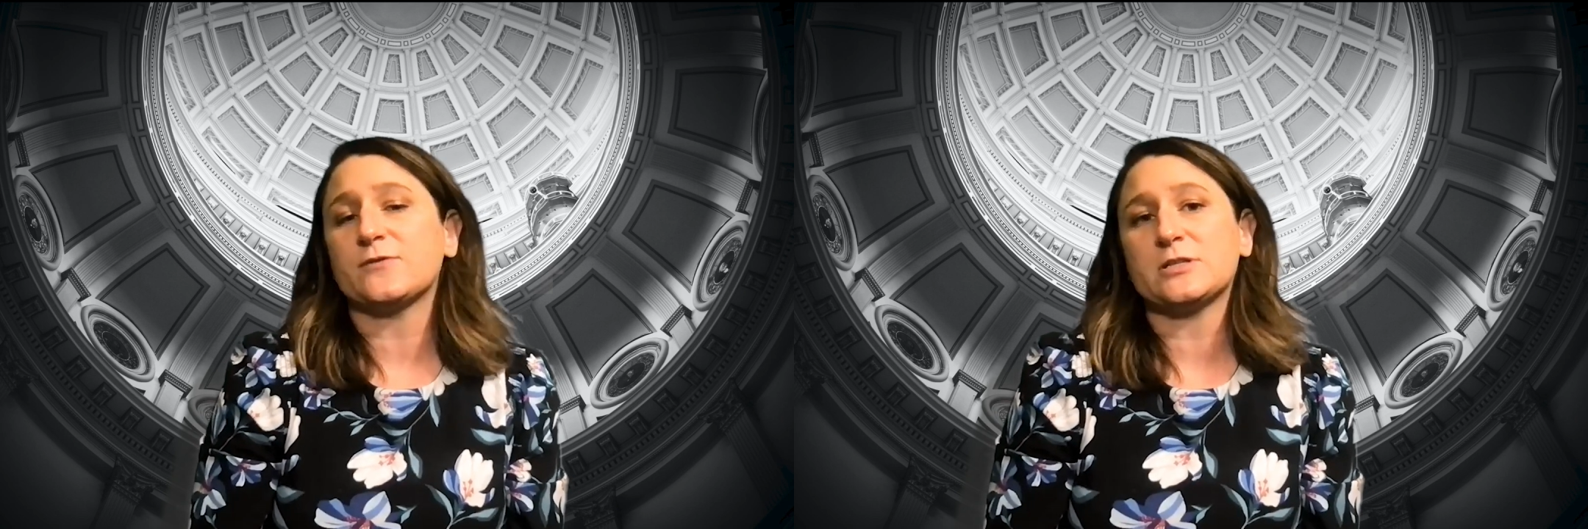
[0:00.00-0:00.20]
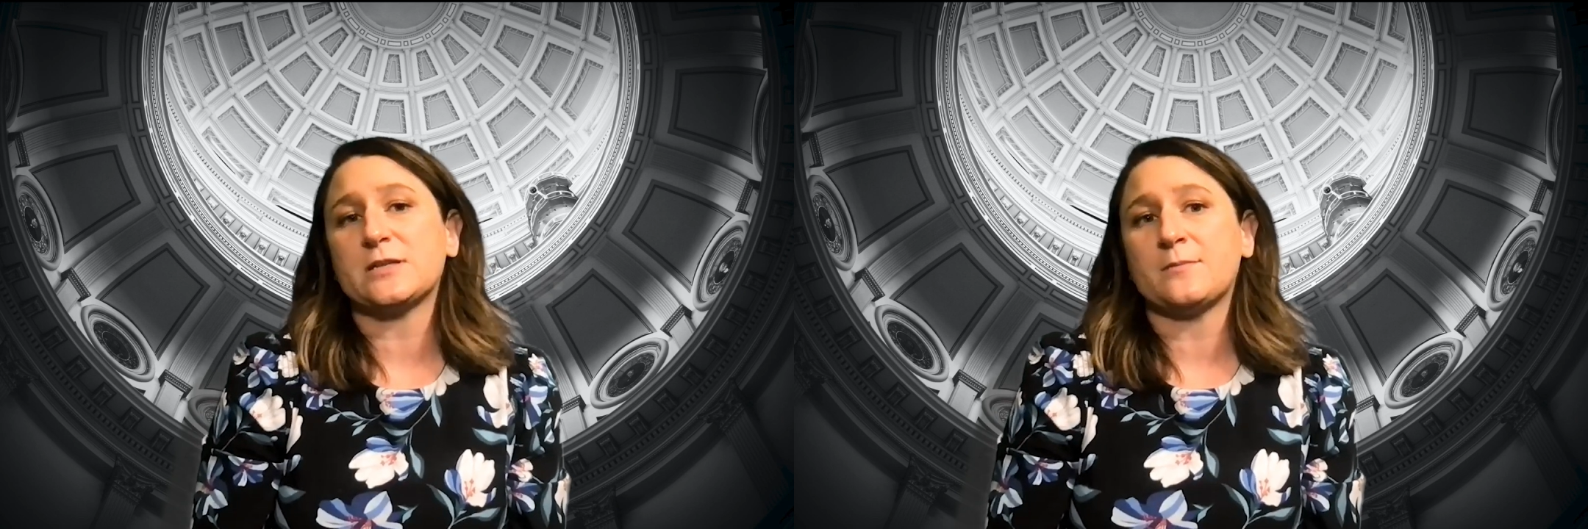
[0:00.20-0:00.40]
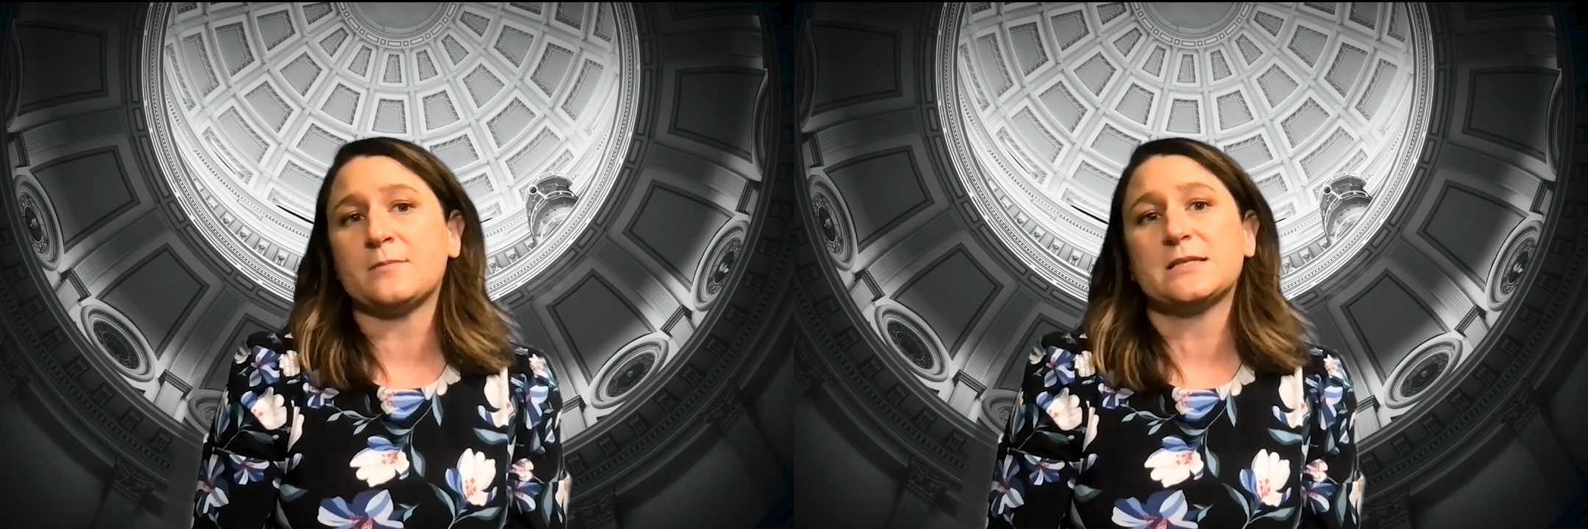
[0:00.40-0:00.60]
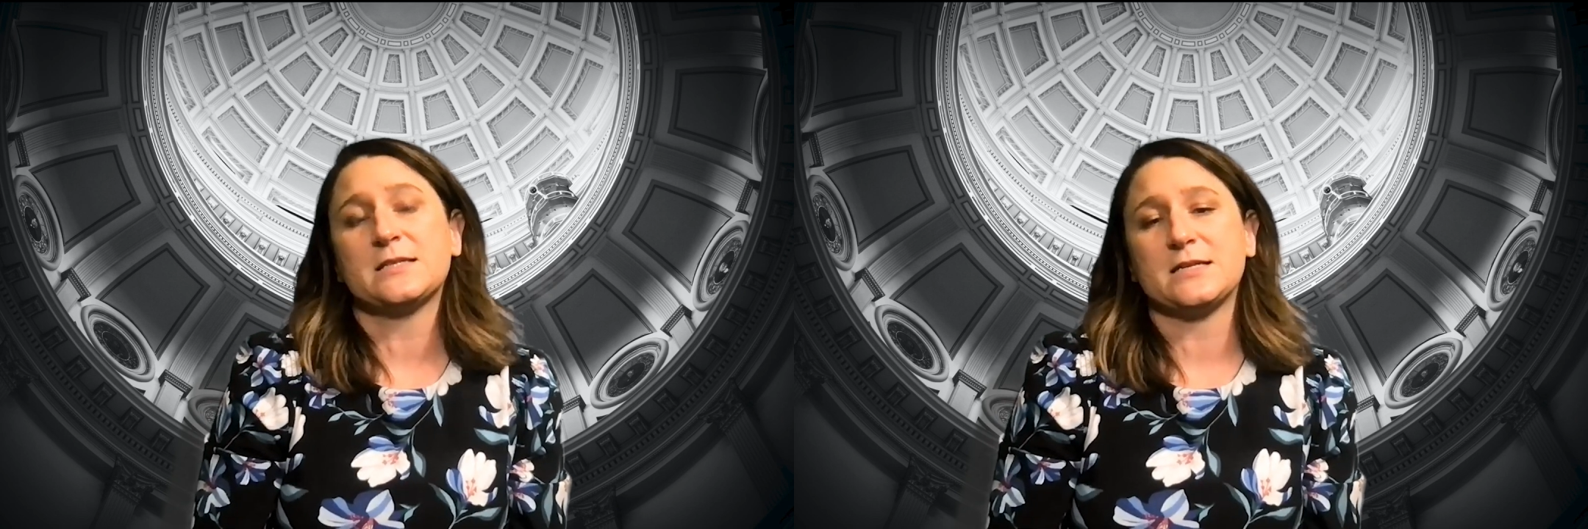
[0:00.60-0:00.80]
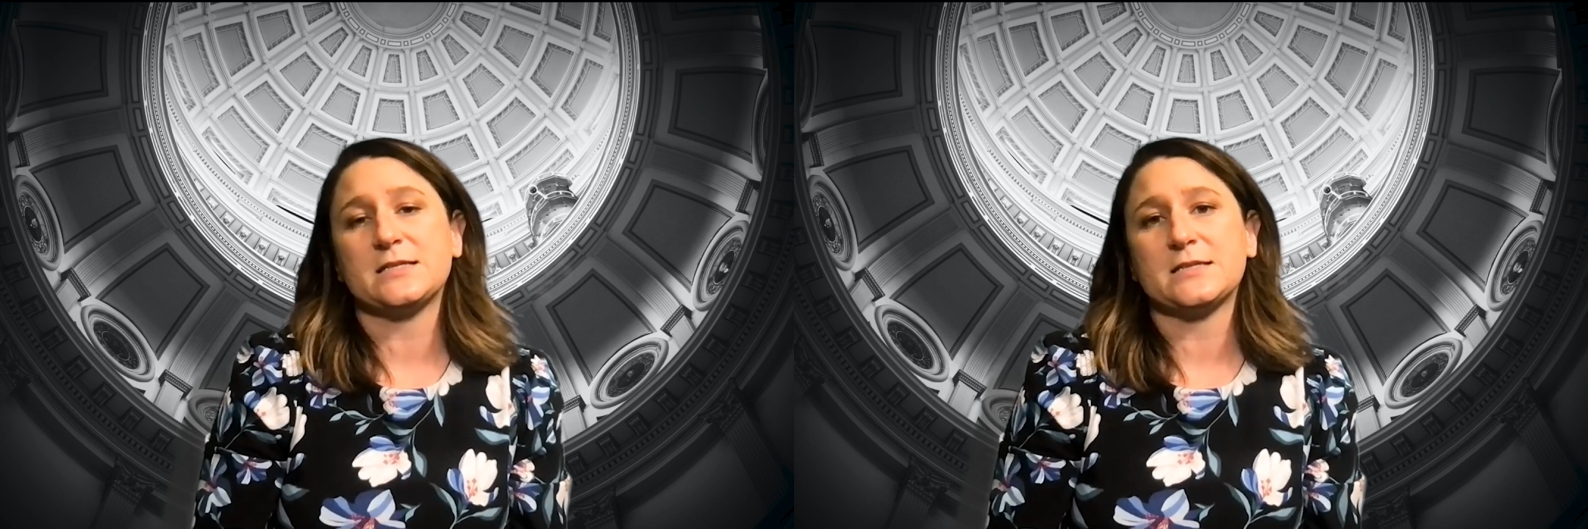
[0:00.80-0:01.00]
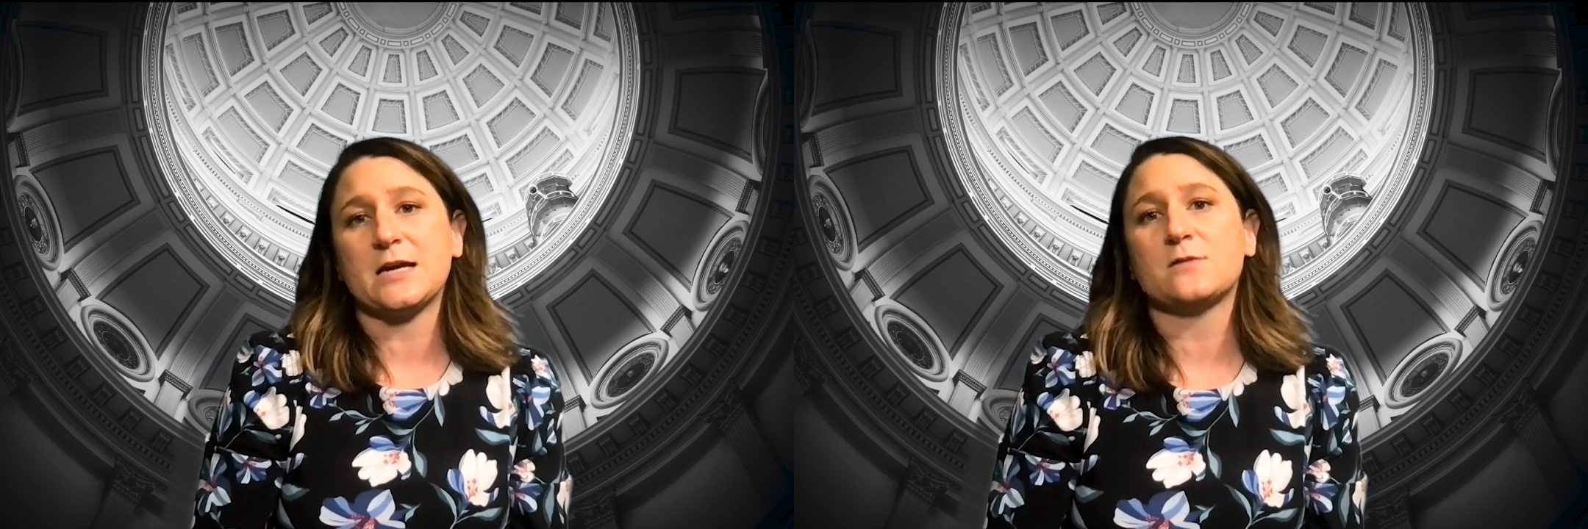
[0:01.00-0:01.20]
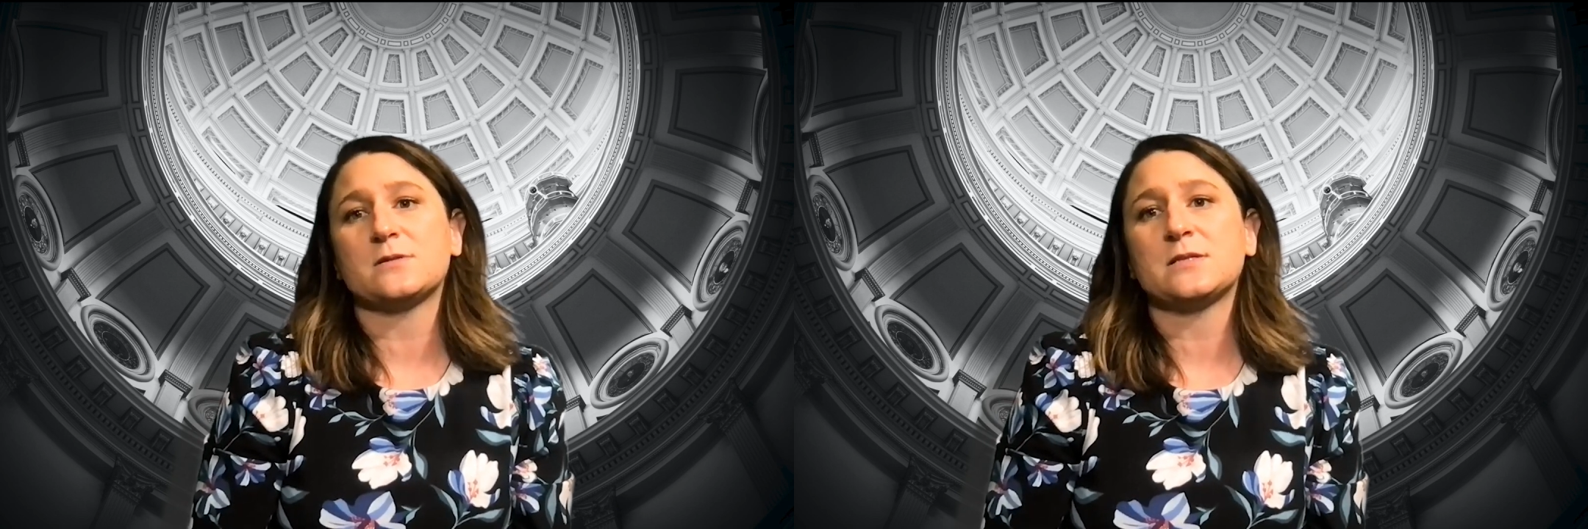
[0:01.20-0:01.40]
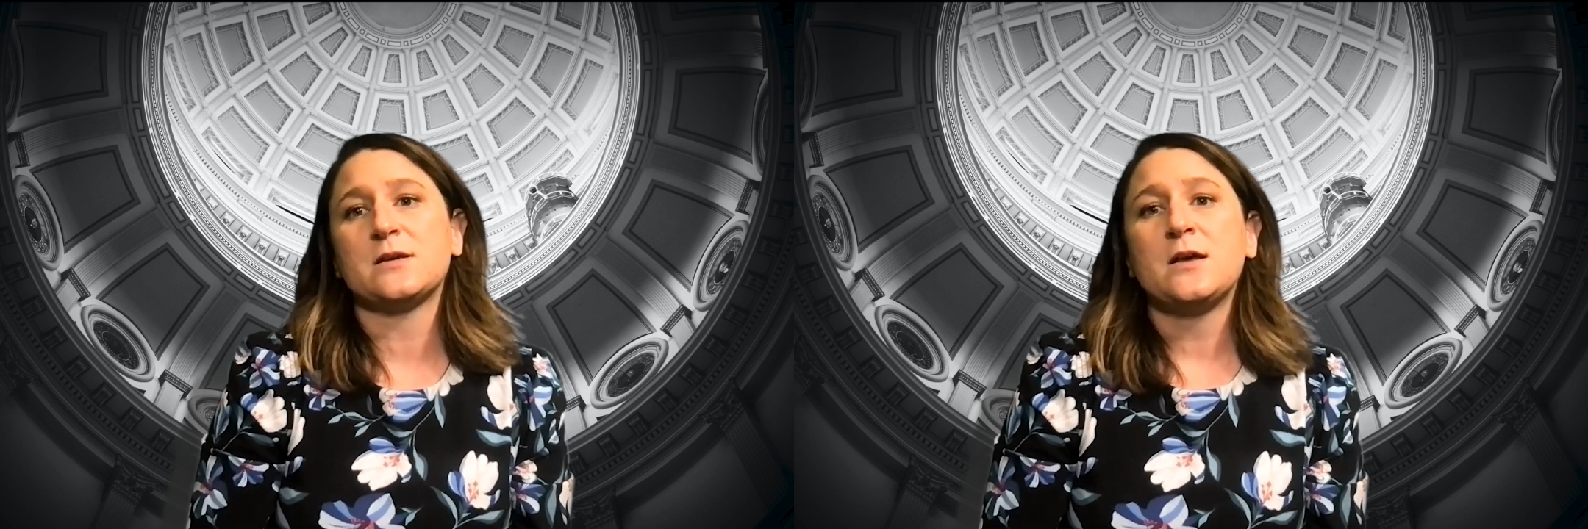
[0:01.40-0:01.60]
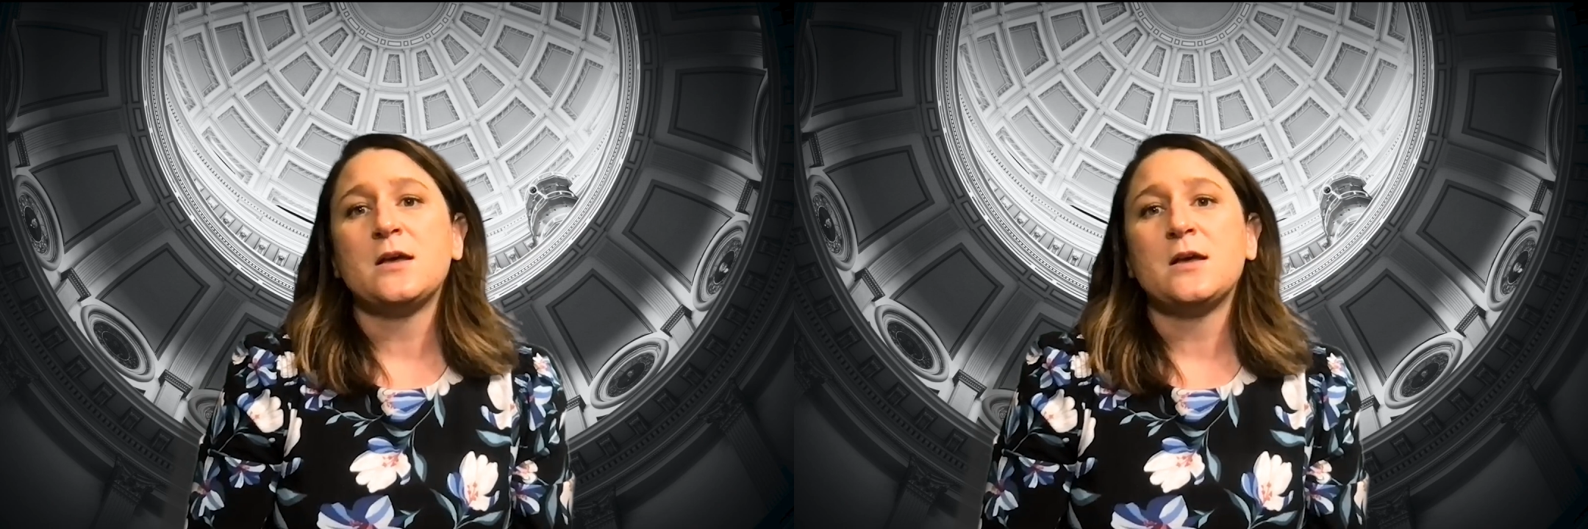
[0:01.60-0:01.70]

for some cities and towns.